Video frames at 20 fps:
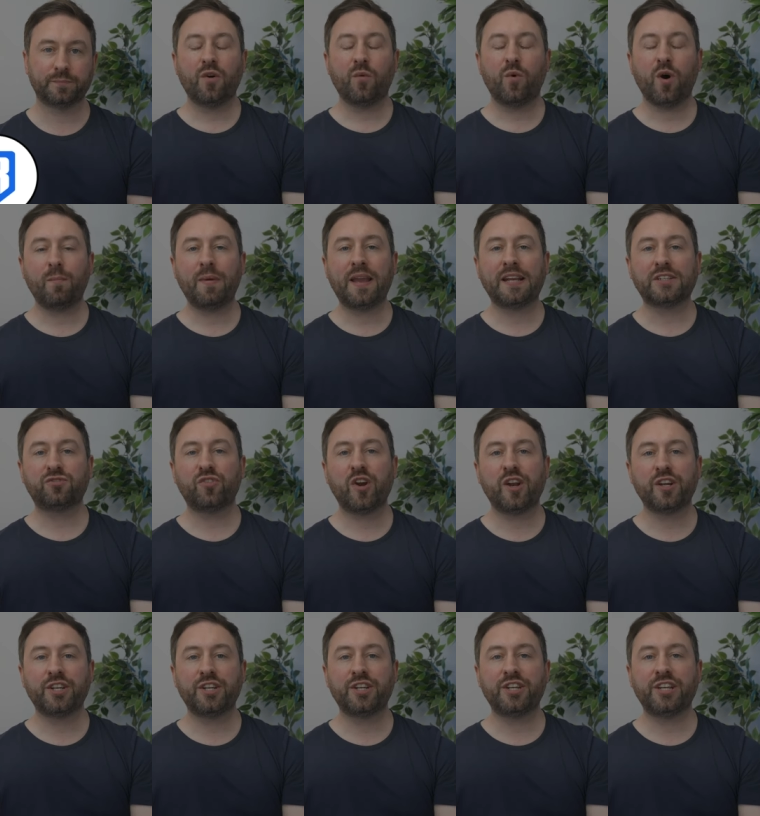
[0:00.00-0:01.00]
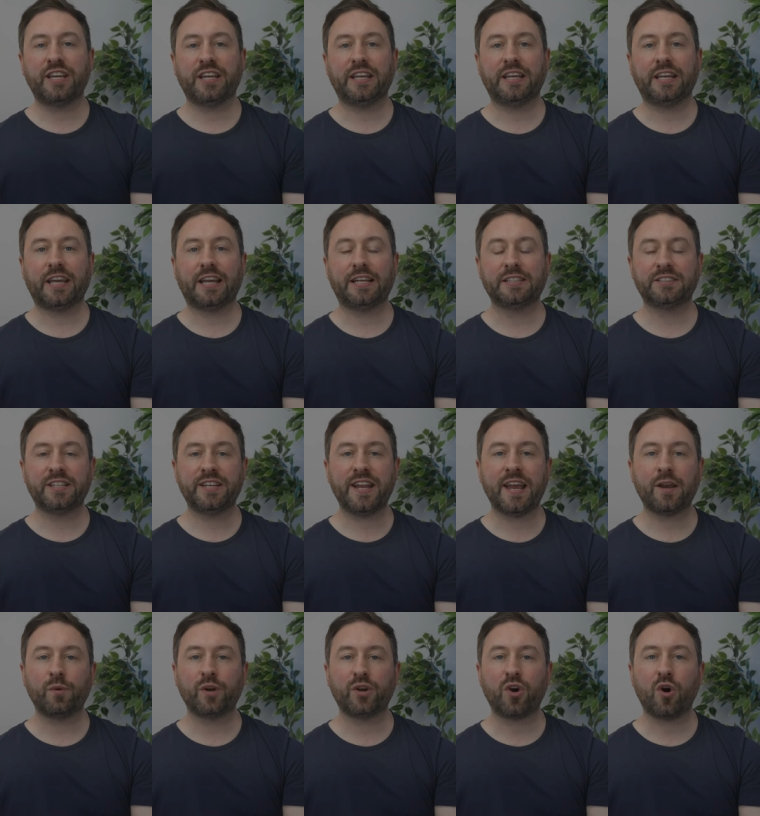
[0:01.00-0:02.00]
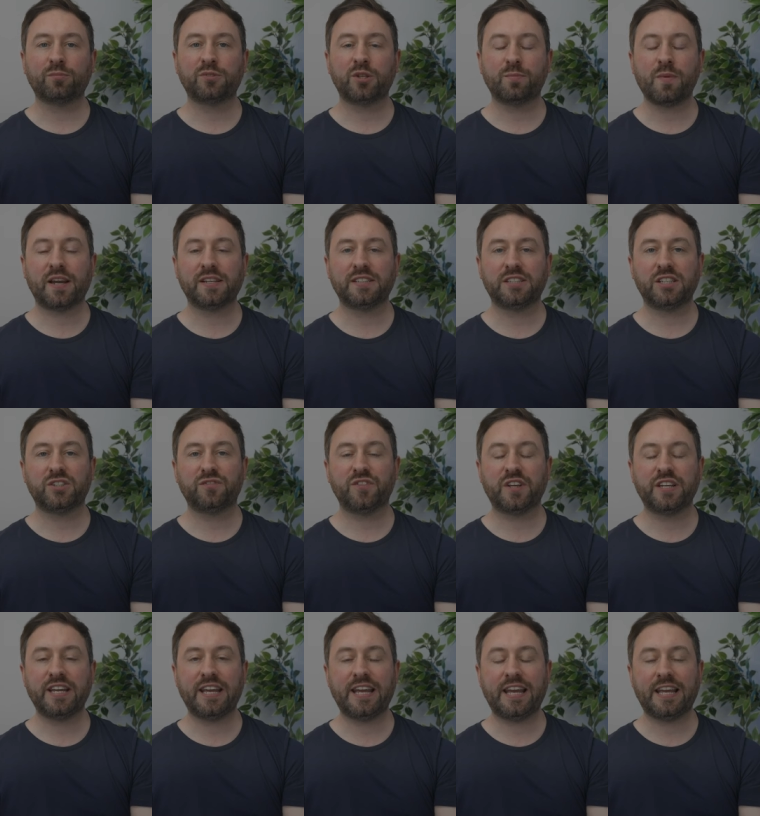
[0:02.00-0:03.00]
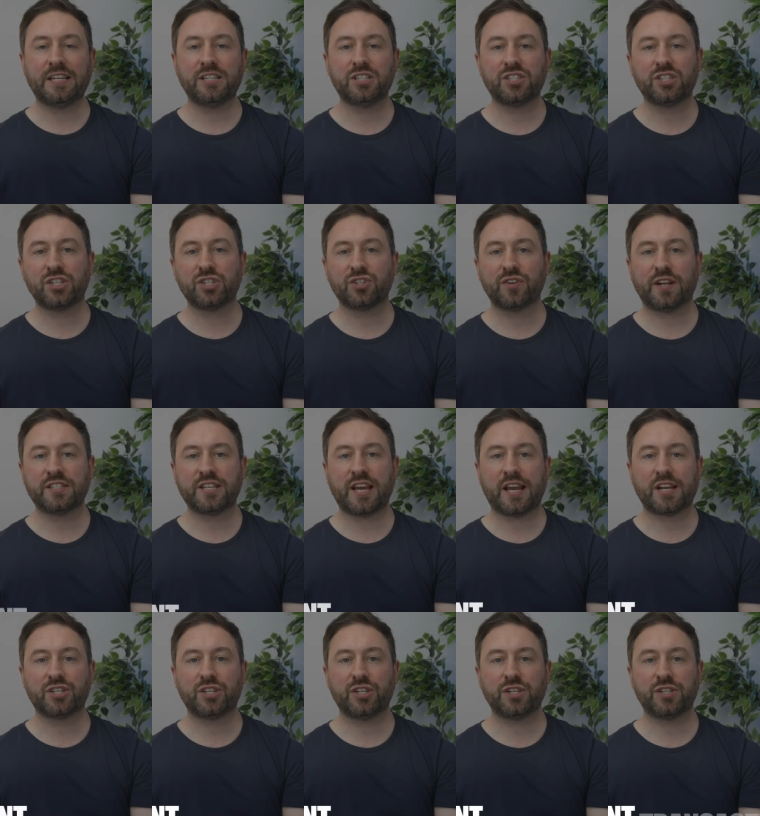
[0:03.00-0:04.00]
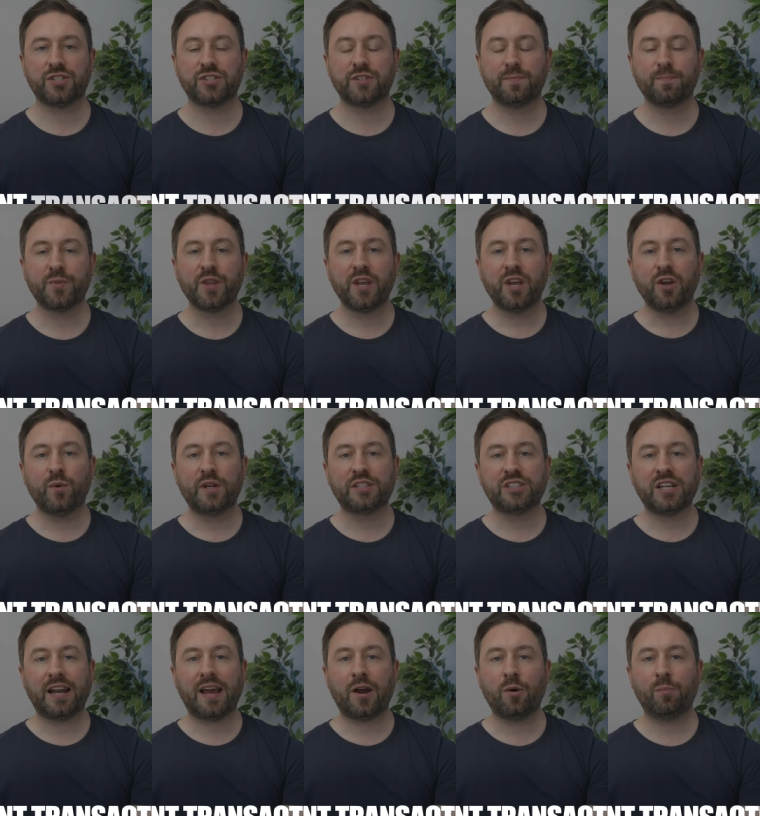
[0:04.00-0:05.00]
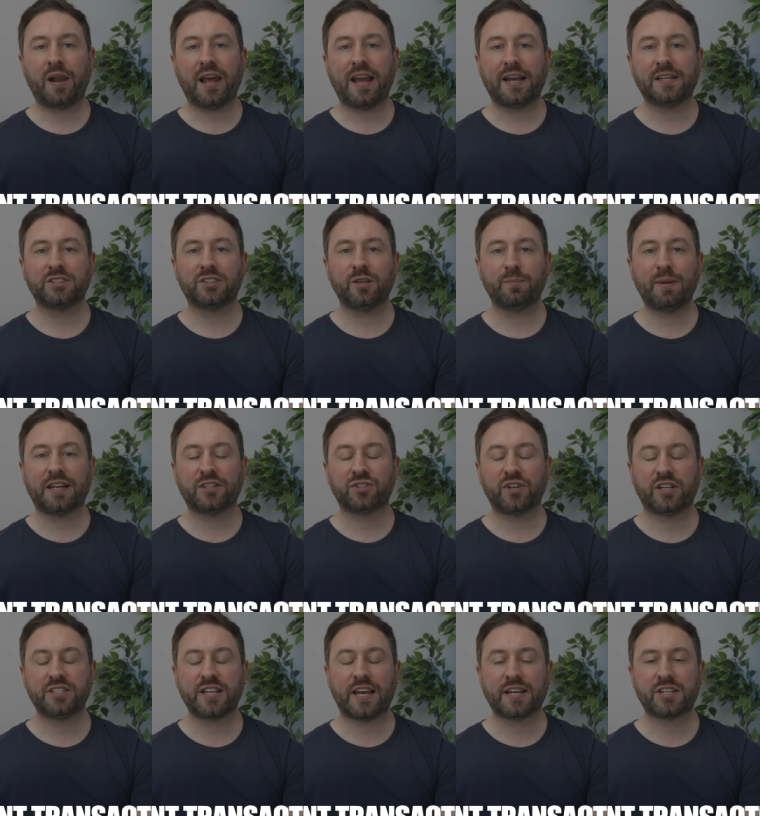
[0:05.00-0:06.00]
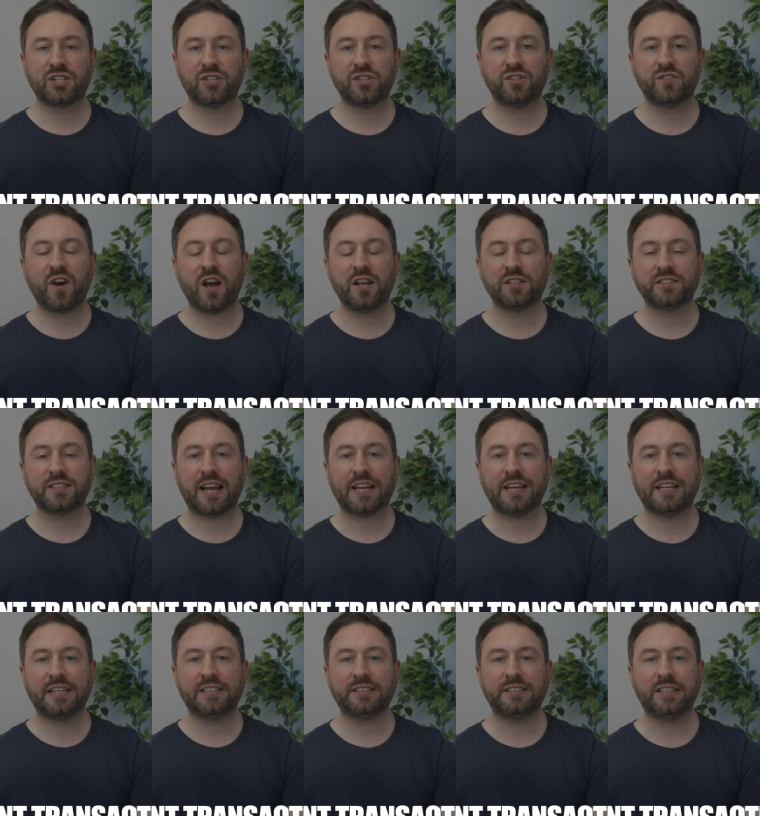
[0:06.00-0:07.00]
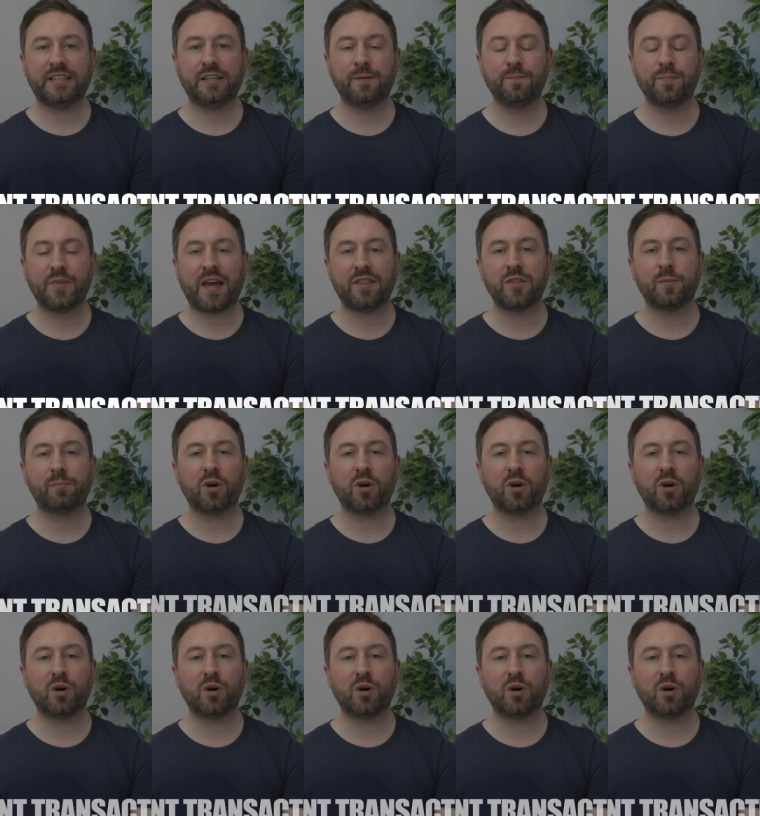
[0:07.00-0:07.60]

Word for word: What makes Ronin unique is the network optimizes for near instant transactions, which allow players to make transactions fast and easy, and the